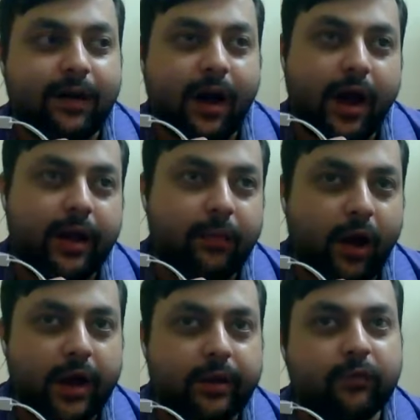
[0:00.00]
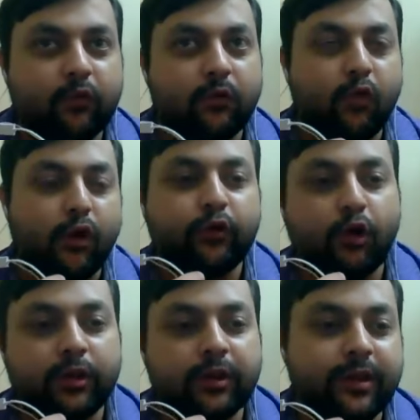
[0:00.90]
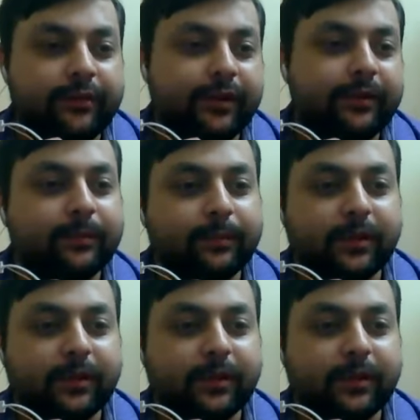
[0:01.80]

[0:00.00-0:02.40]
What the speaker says: I watched all the session